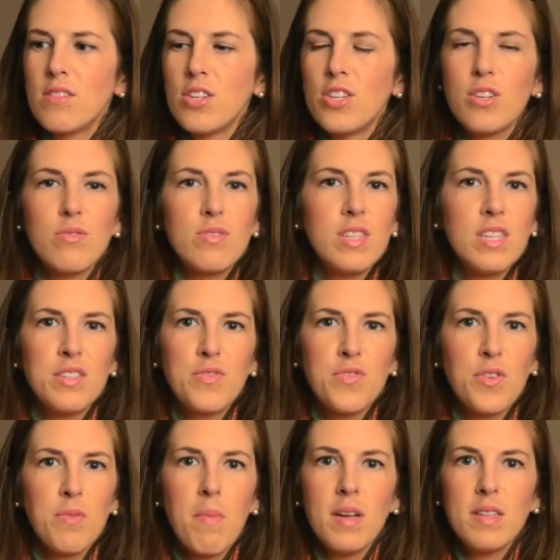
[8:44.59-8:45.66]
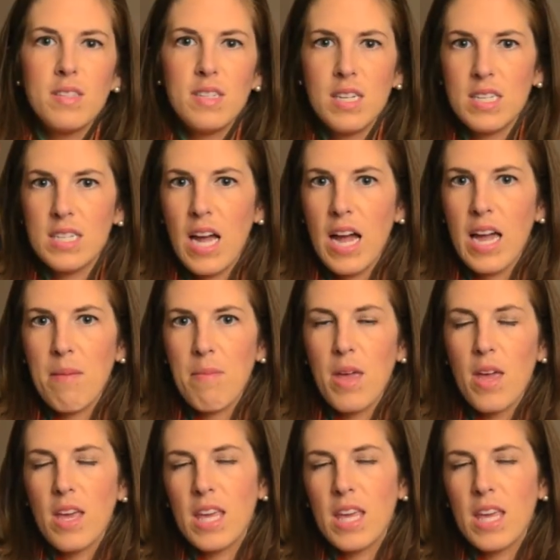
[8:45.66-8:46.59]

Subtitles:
use this for months at a time,